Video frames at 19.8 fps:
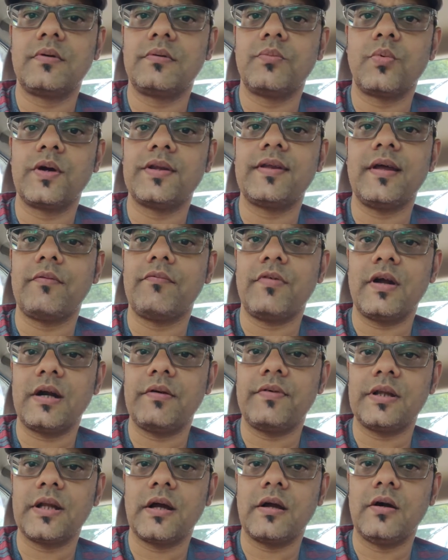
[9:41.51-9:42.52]
with them
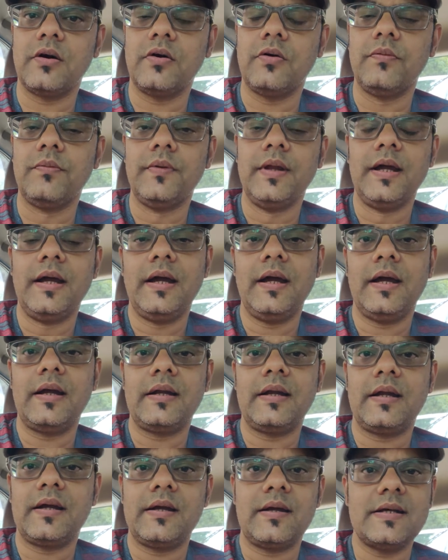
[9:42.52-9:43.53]
wherever they go.
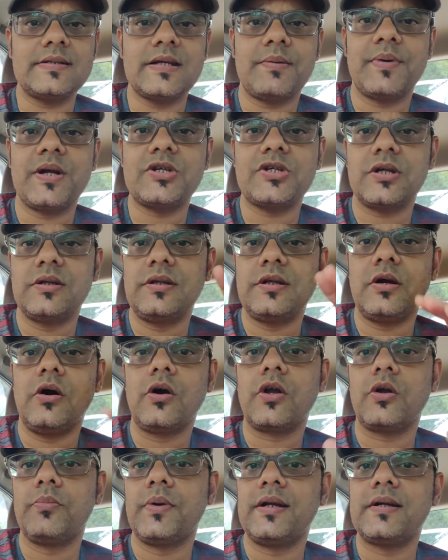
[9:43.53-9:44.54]
And as I mentioned, the
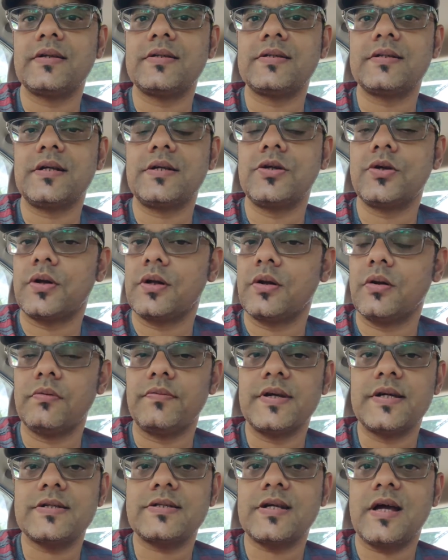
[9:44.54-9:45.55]
argument is that you can
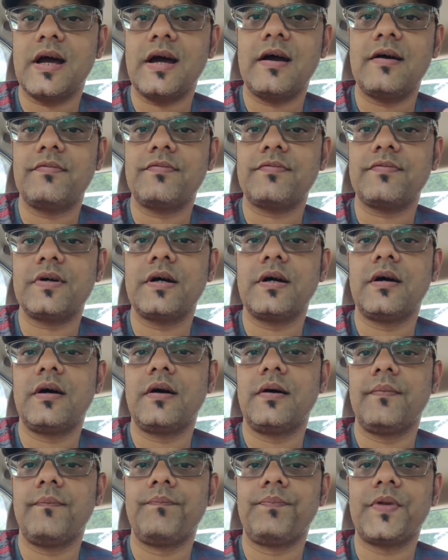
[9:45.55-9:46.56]
always have
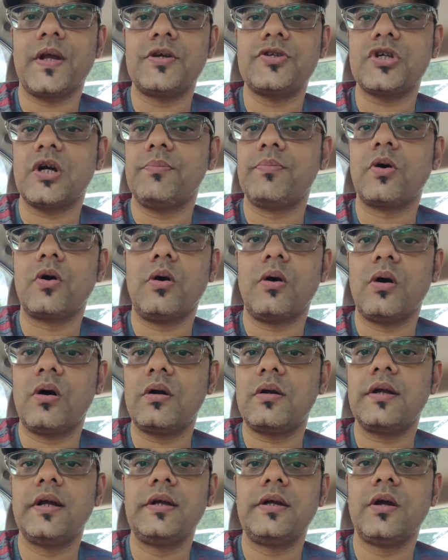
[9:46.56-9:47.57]
um, a jump
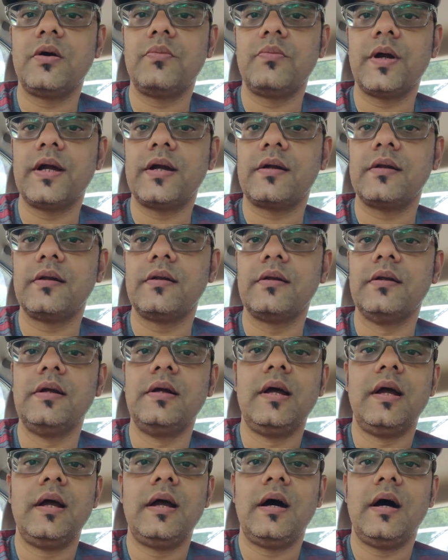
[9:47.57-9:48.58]
cord in your vehicle,
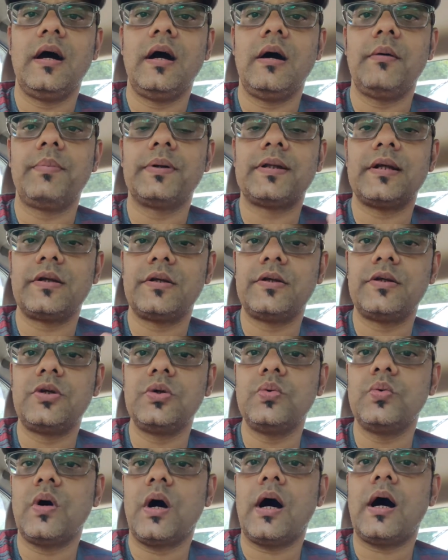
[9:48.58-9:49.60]
uh, but then
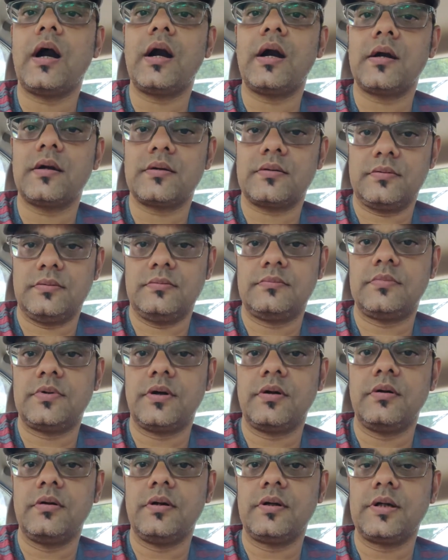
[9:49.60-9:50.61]
you are
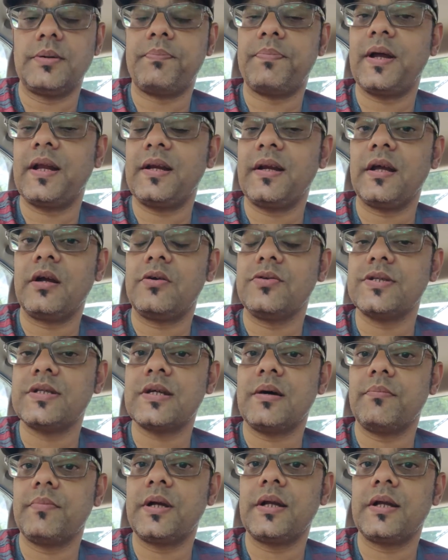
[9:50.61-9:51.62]
uh, depending on
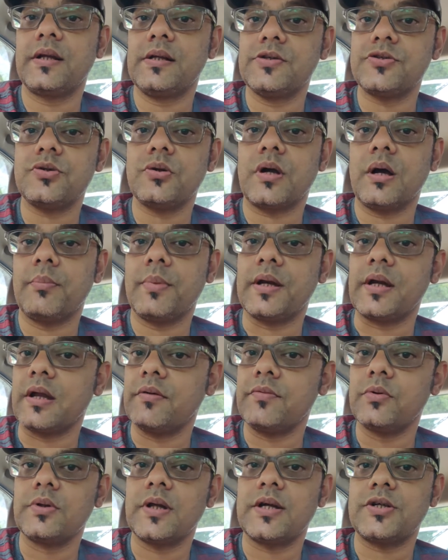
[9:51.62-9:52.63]
somebody else to come and
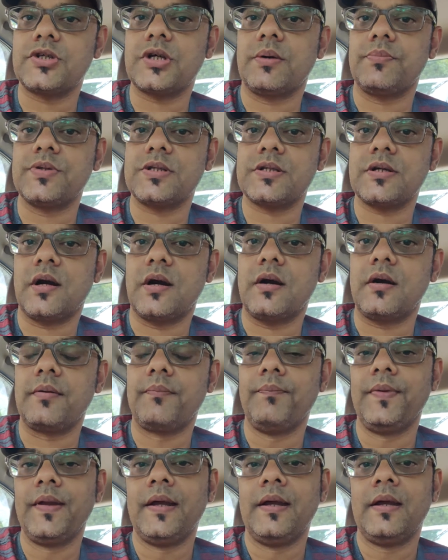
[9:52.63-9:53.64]
give you that jump start.
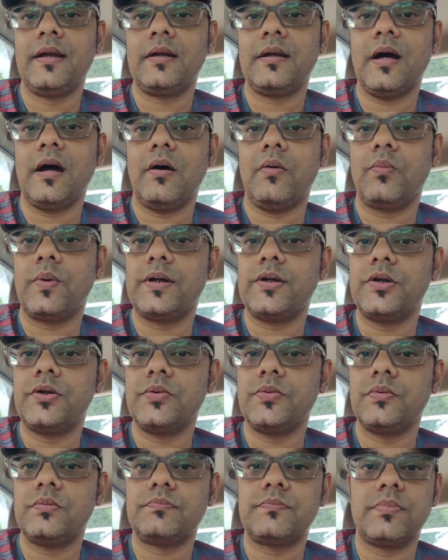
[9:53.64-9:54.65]
Now, when
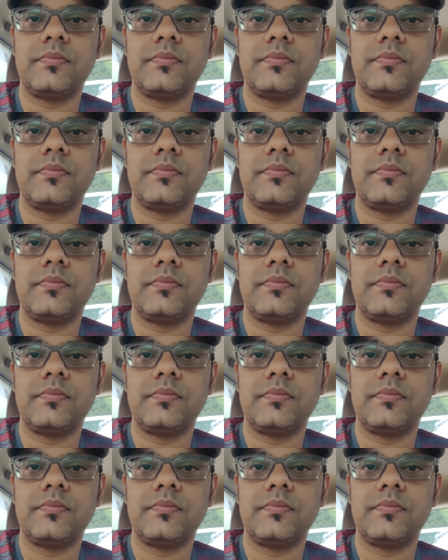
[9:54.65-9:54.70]
you